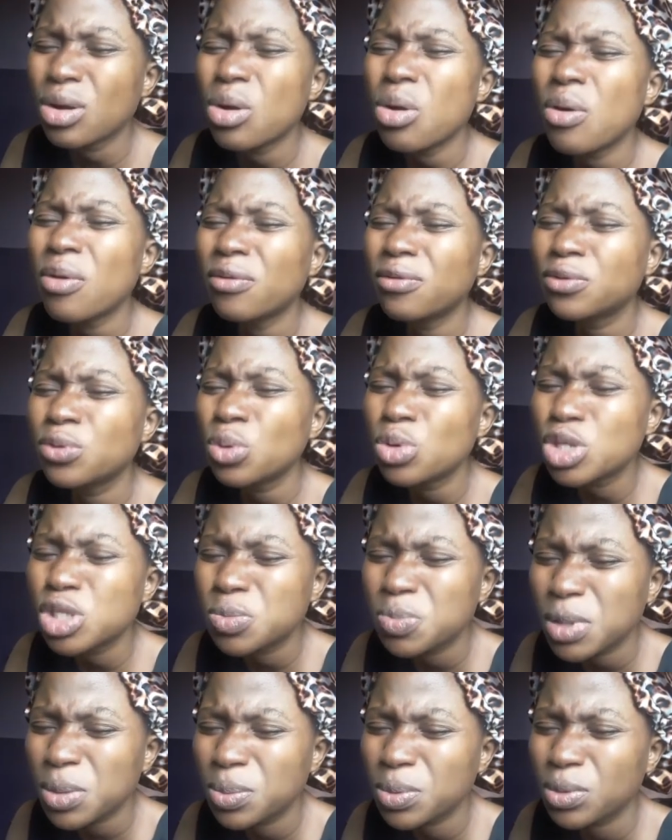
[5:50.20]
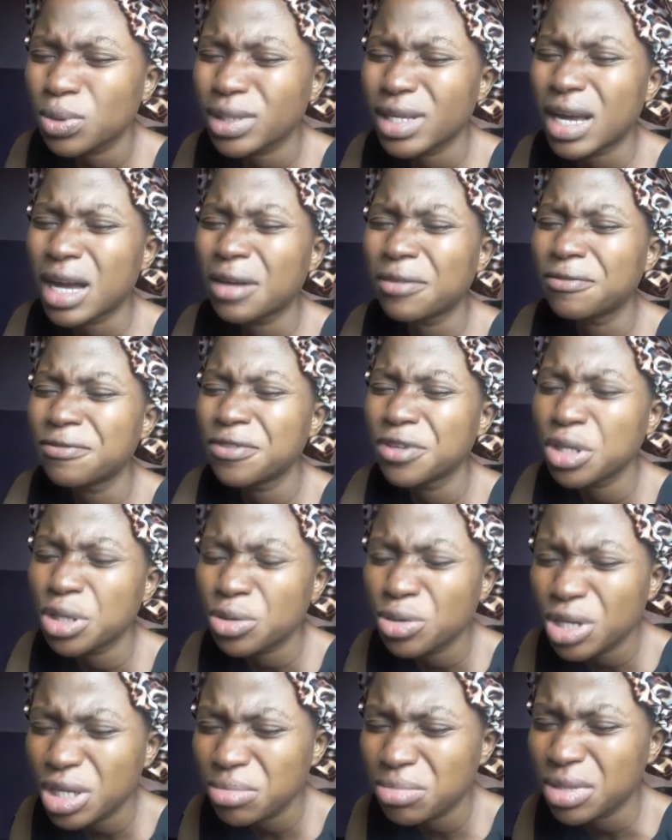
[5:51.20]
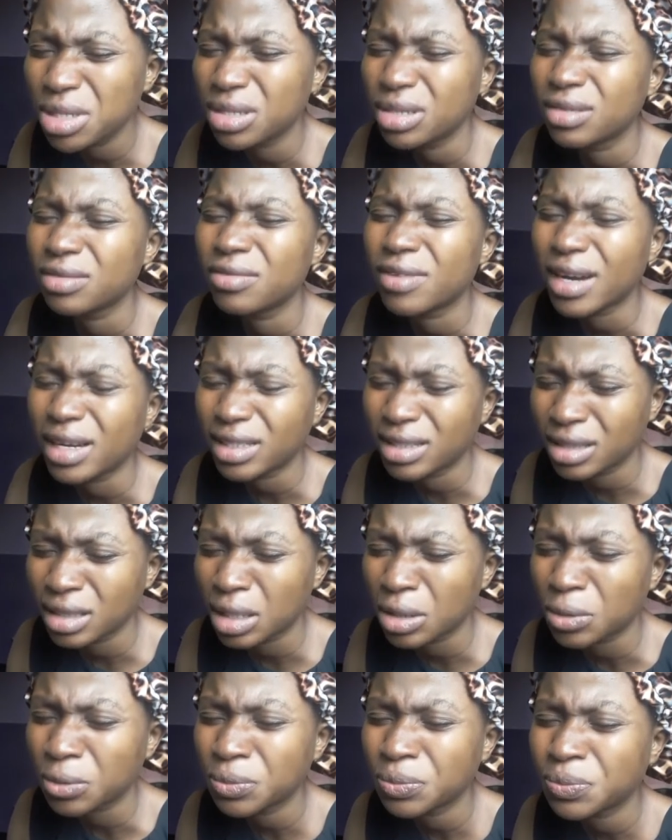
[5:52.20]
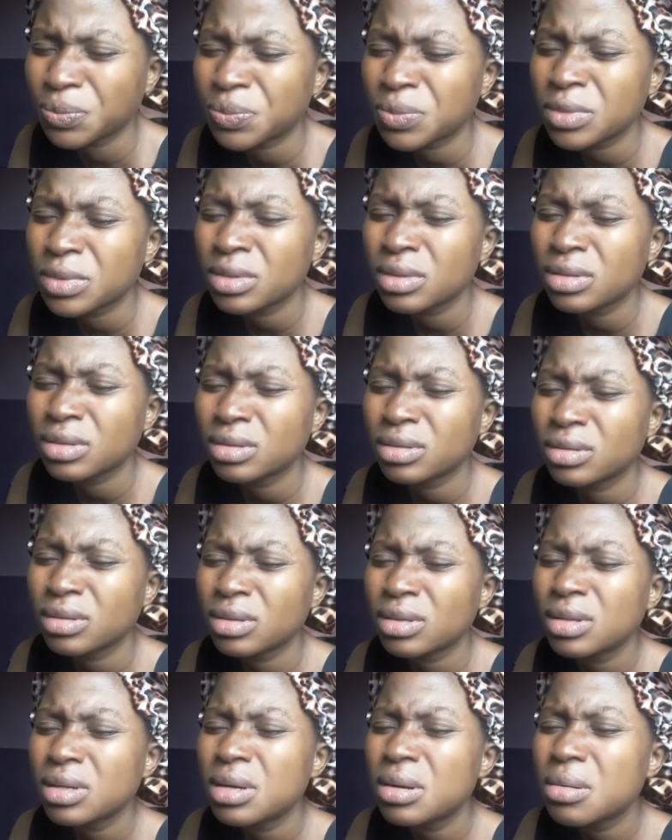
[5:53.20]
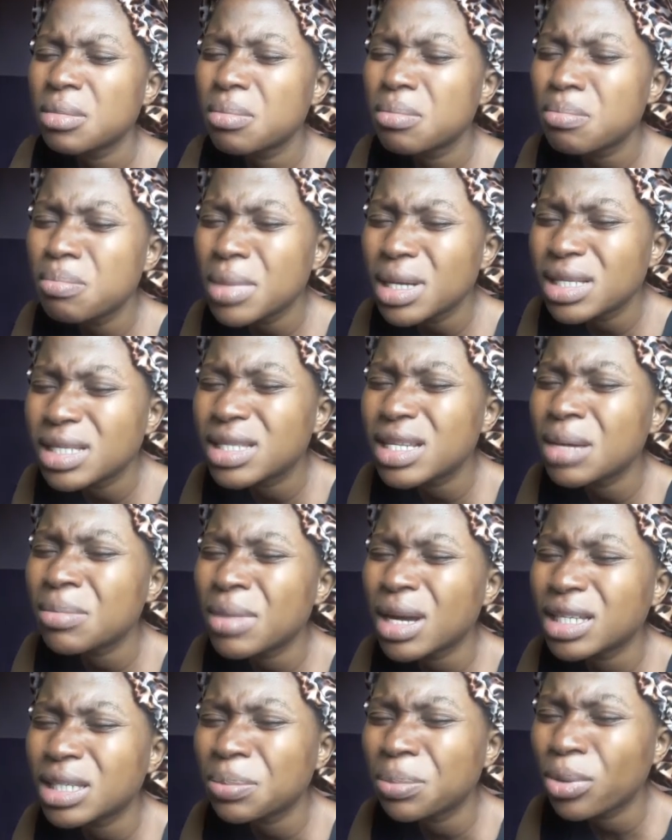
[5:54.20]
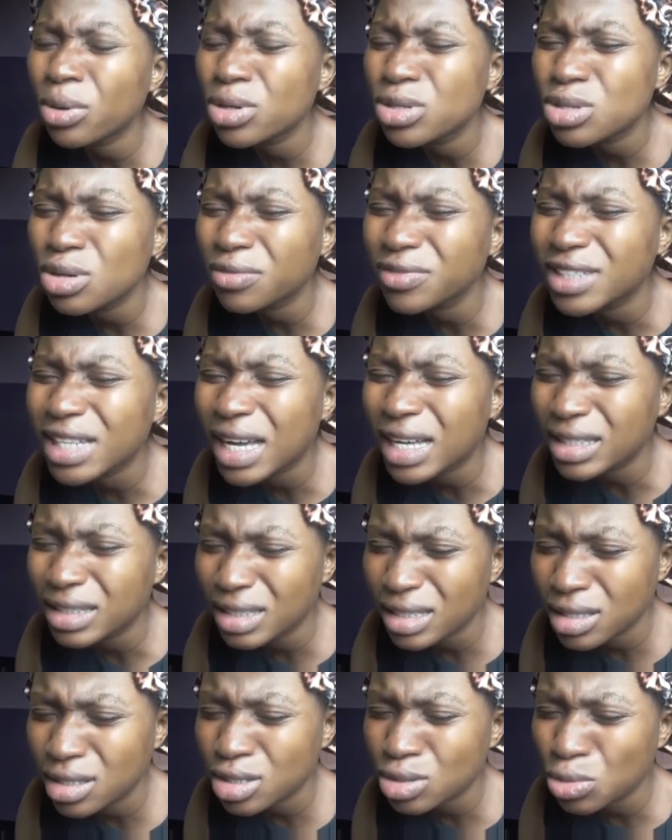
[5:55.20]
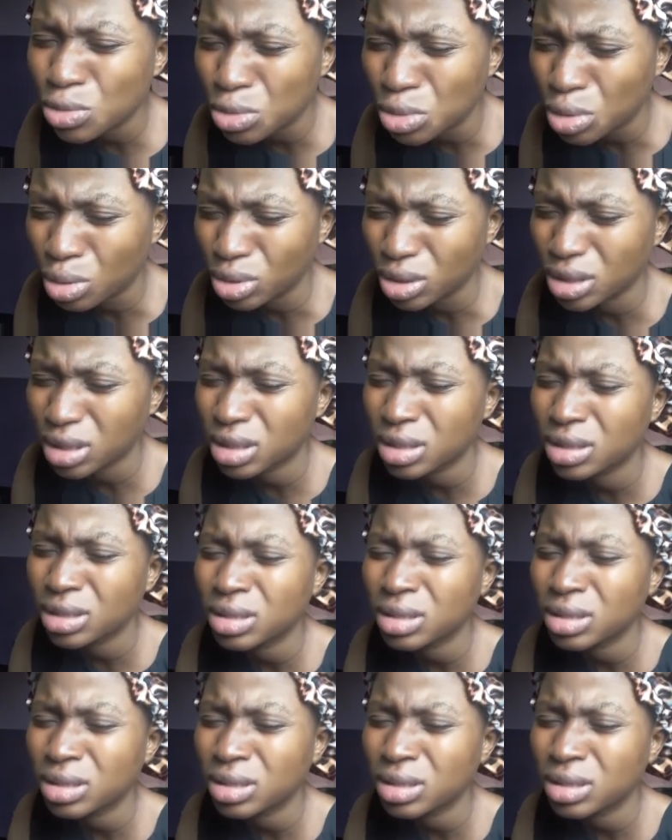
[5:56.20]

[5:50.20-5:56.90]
of those people that are viewing me right now, meet them at the point of their needs, O Lord.